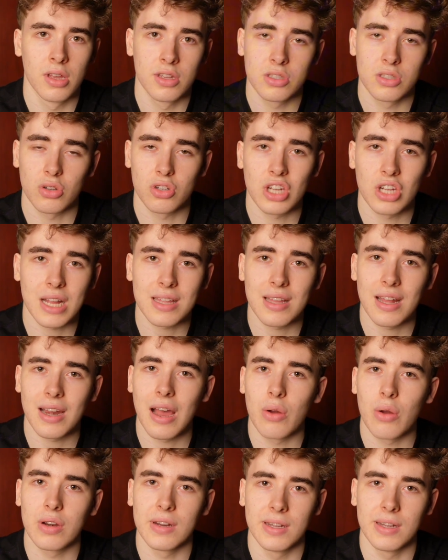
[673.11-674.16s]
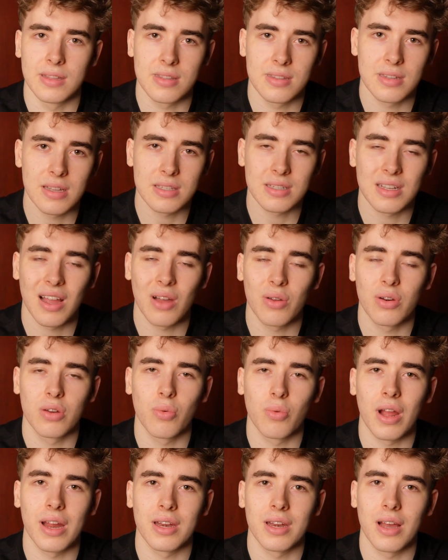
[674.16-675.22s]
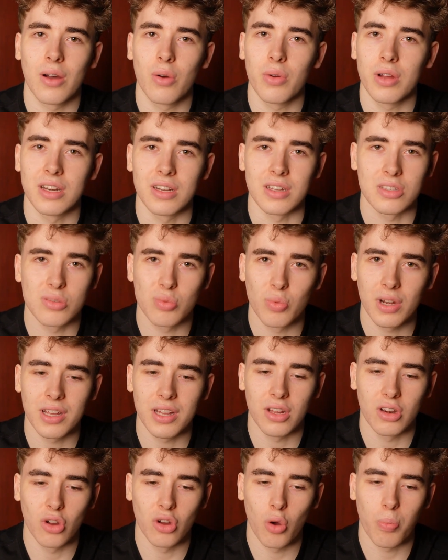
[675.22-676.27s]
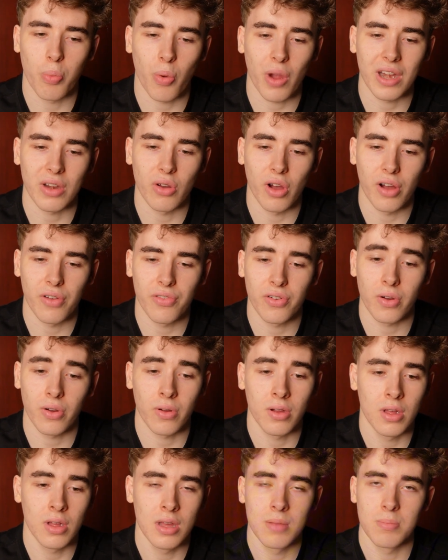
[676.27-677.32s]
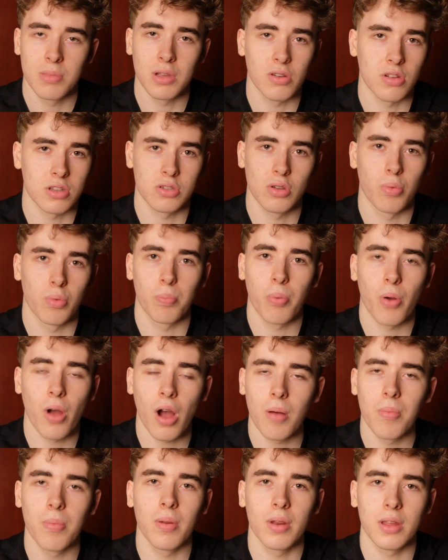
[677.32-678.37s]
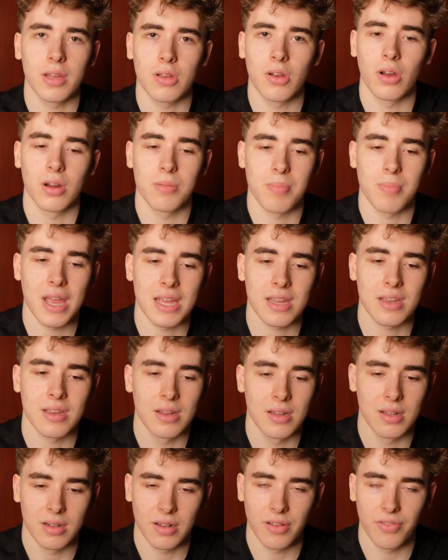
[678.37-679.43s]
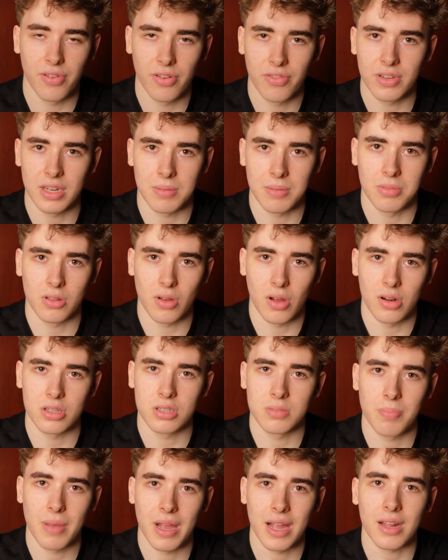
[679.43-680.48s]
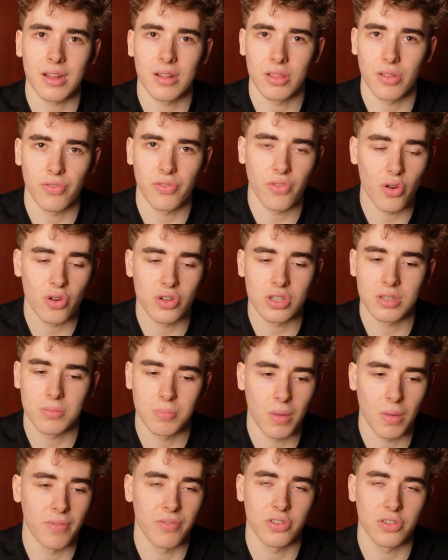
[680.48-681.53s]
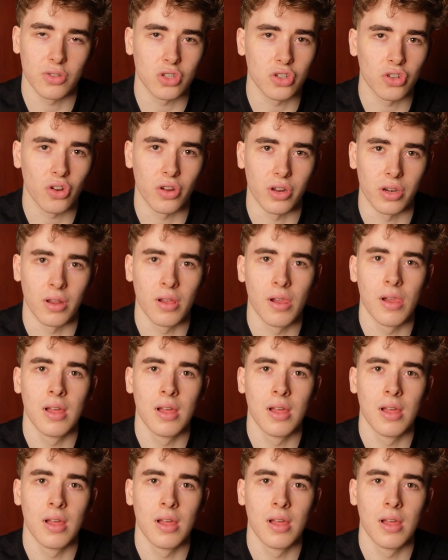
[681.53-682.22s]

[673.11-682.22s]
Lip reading: So check that out. It's discounted right now, and it's really a no-brainer offer, because you're probably gonna make the $50 back the first month you join.